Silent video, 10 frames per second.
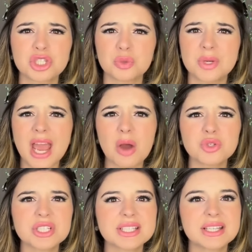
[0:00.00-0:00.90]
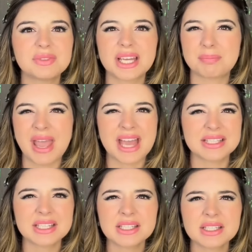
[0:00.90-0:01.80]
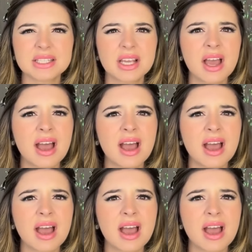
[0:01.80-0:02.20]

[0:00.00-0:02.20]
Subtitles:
do now? Just live like peasants?